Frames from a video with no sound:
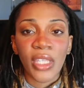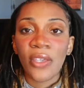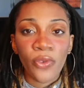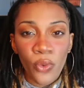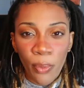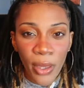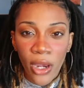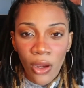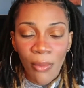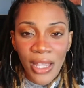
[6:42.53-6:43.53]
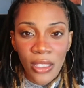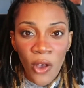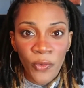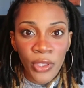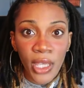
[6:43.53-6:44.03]
even repair it
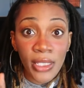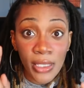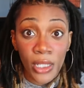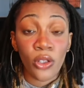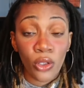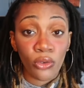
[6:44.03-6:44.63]
myself with a single